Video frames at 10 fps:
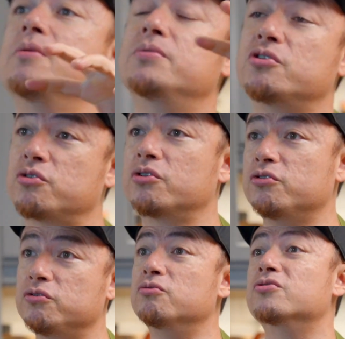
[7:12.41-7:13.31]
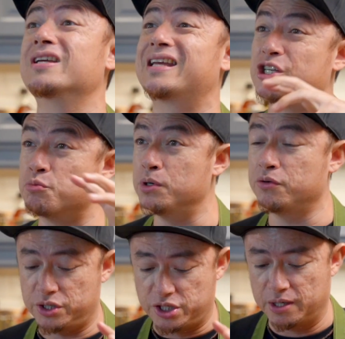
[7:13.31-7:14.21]
be sure to use the
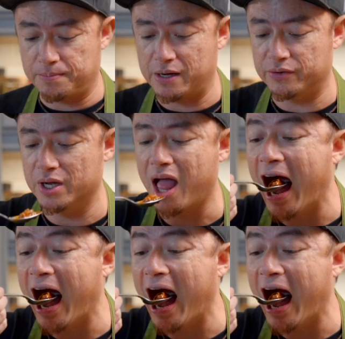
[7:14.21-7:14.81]
Kashmiri chili powder.